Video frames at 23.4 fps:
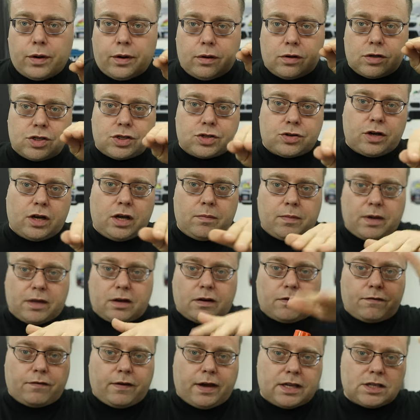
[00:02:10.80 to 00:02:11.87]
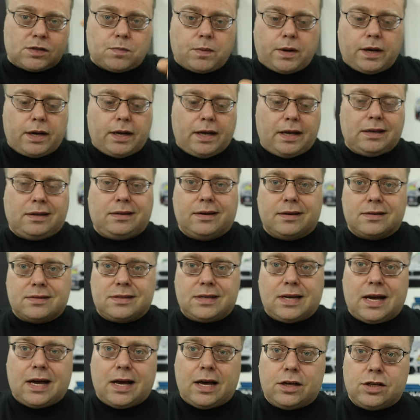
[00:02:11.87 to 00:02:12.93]
your stream and your fan spread. It does
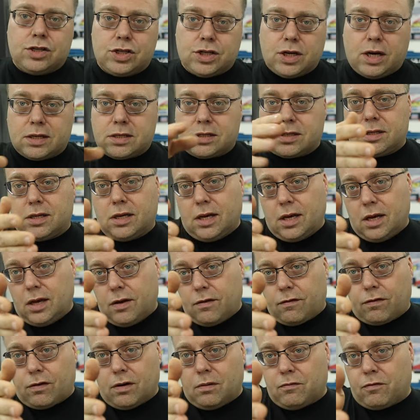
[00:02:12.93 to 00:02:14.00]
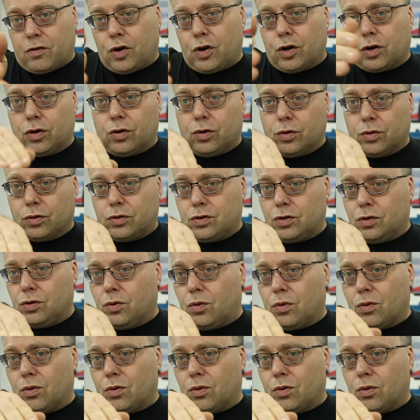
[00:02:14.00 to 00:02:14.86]
not adjust from vertical to